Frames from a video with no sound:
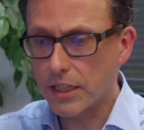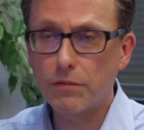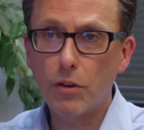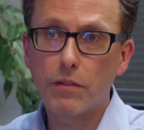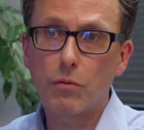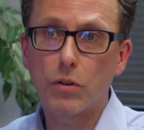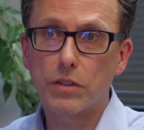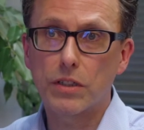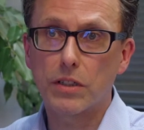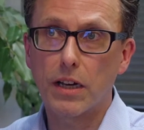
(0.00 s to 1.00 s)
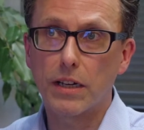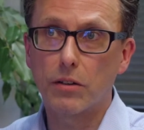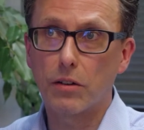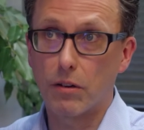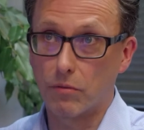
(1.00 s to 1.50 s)
if you ever want to sign
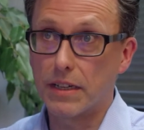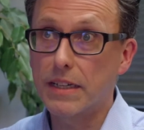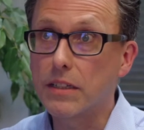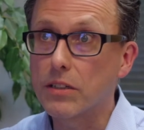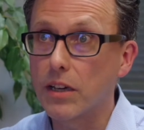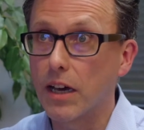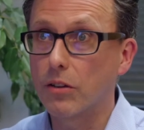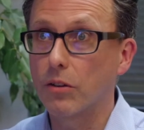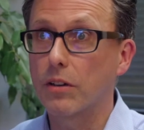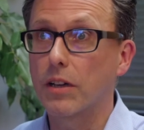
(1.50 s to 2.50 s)
on, or need to sign on,